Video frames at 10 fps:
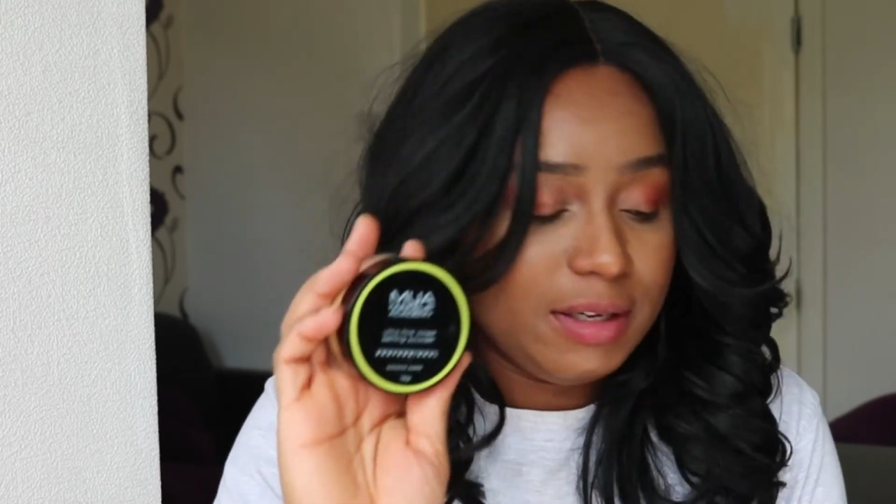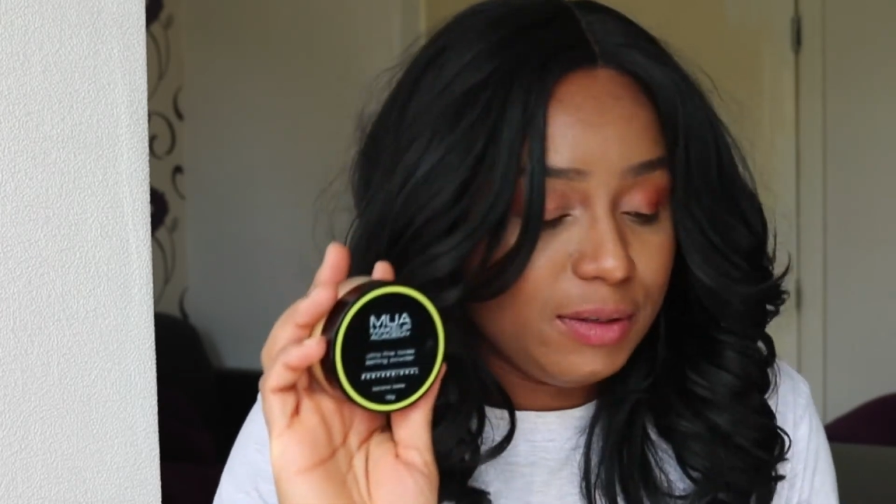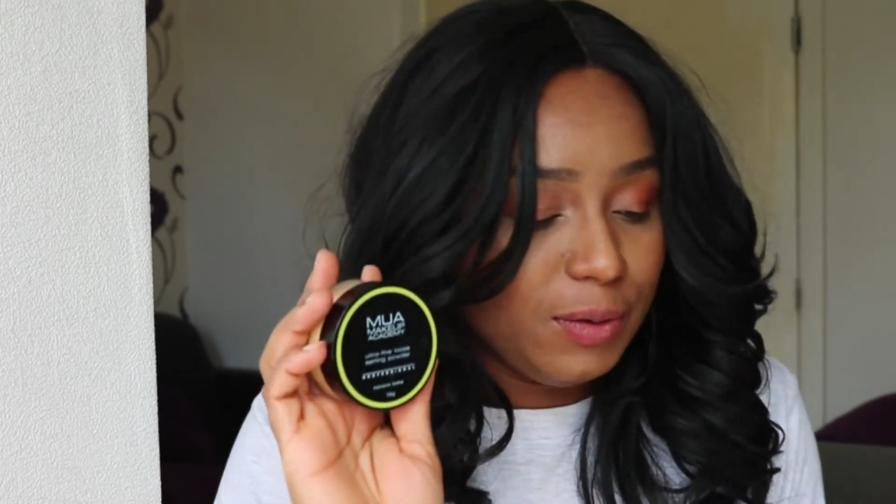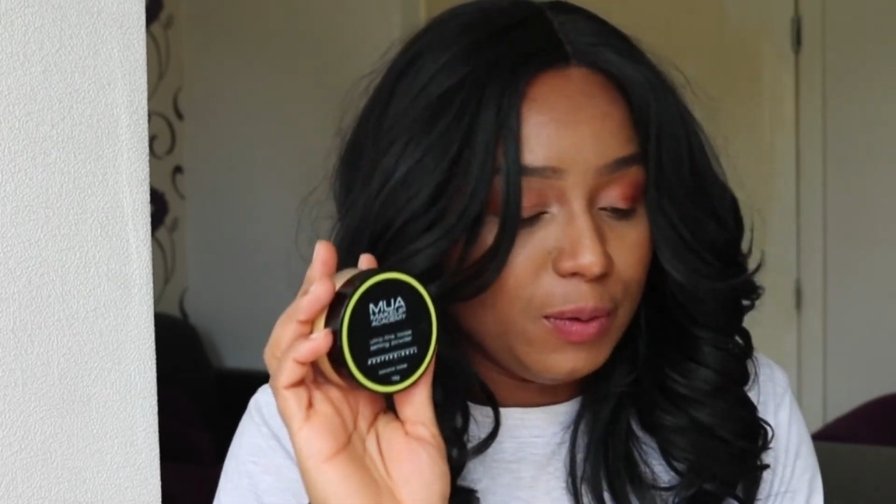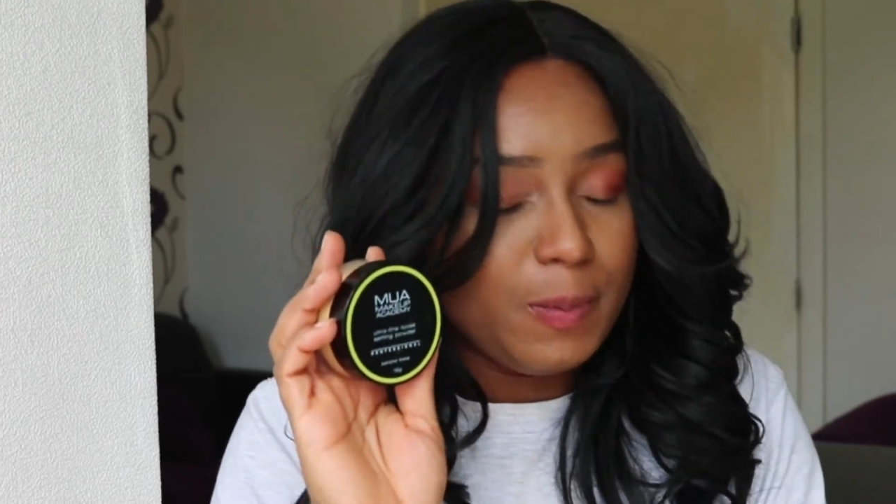
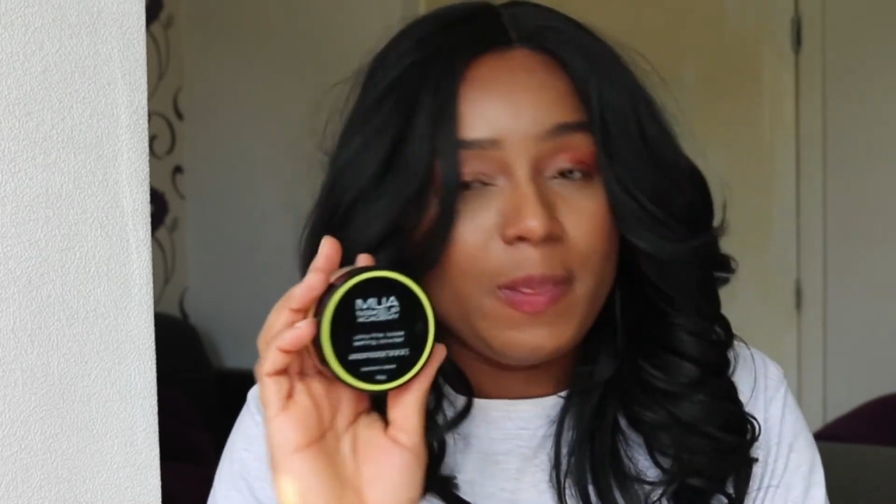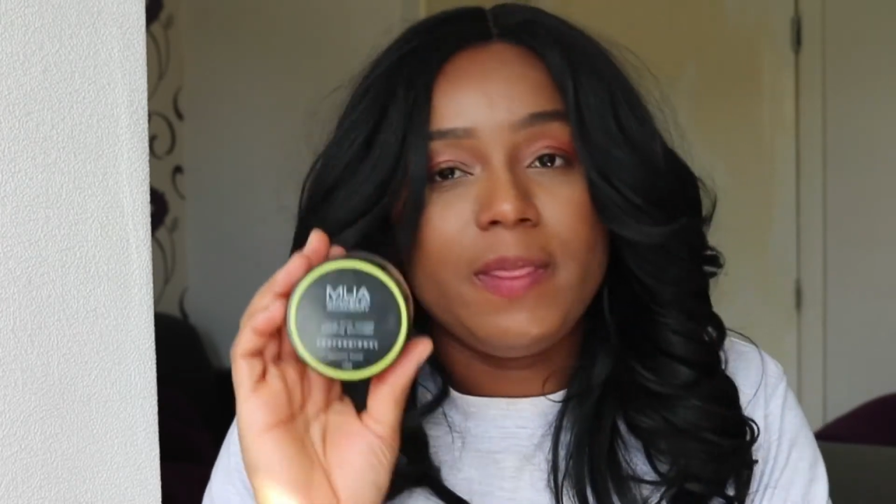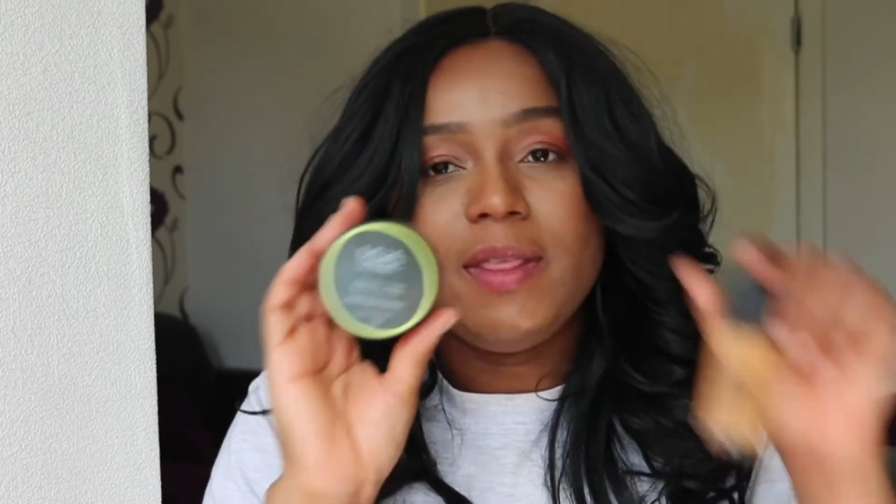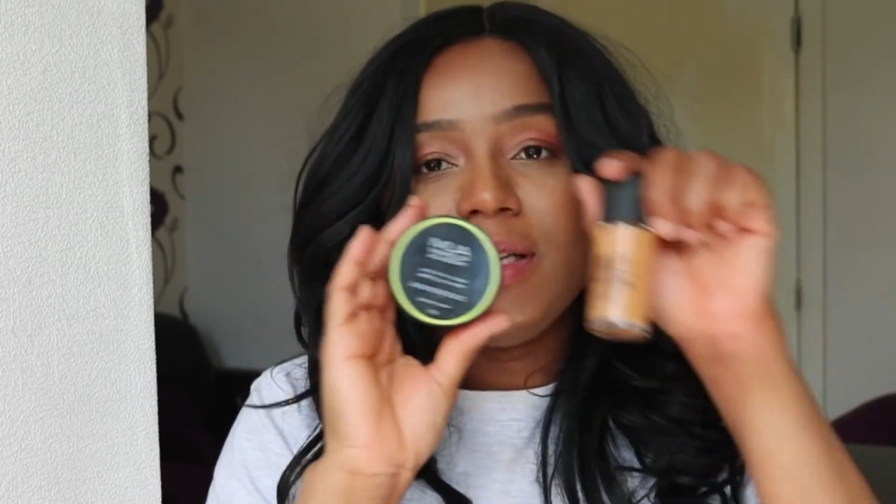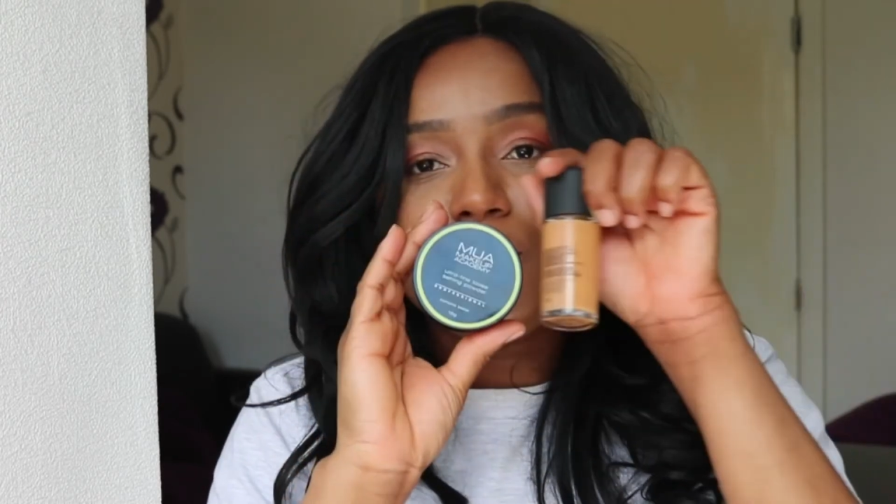So
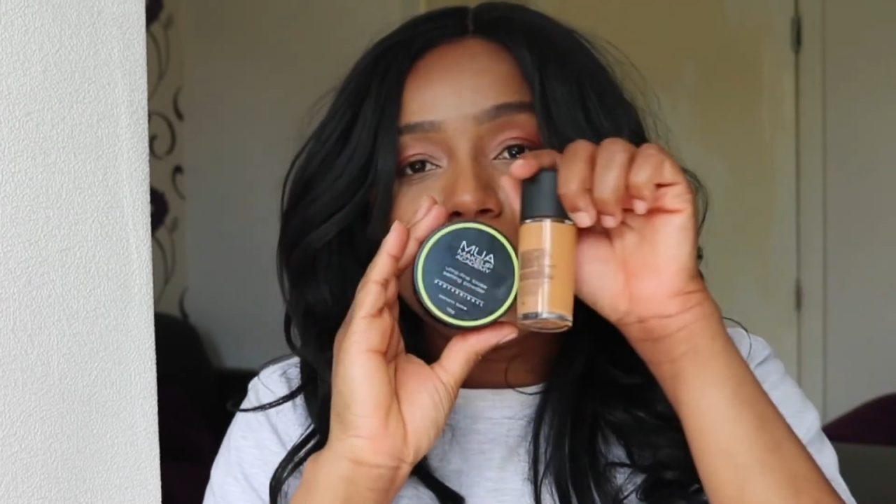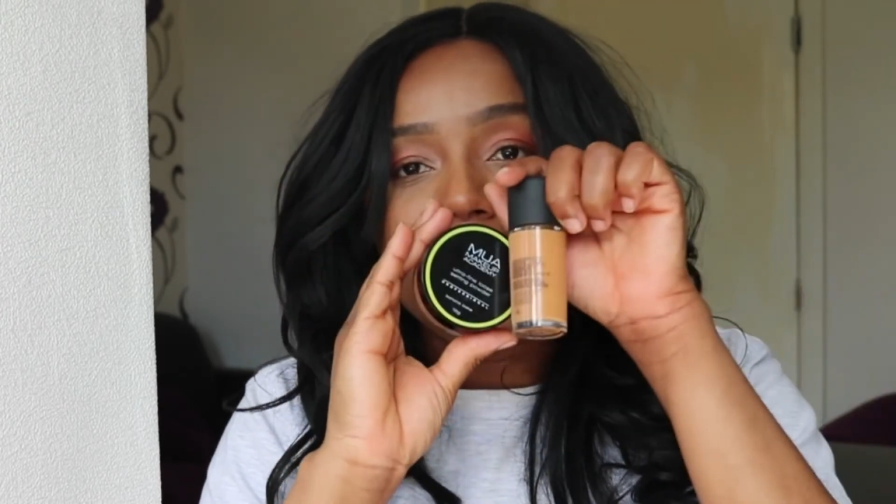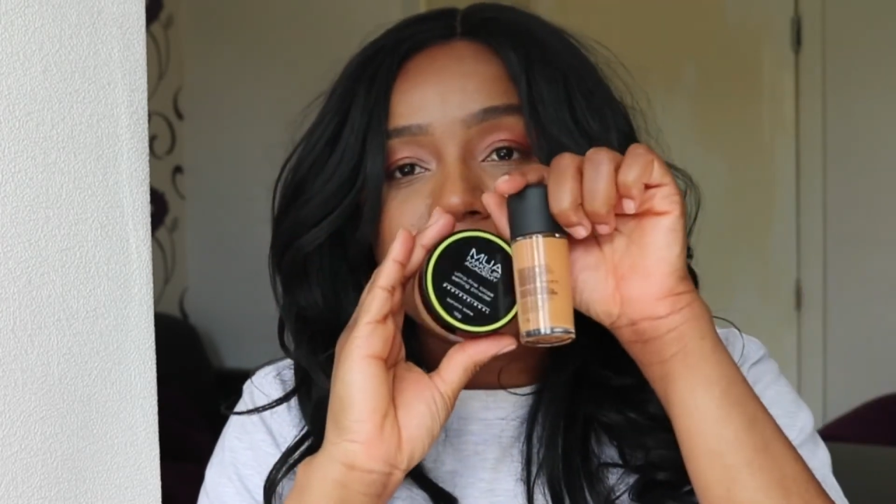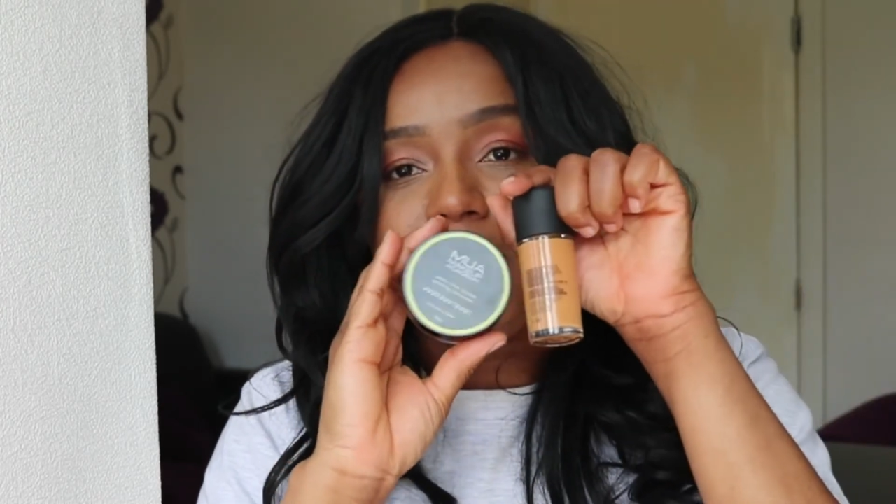this works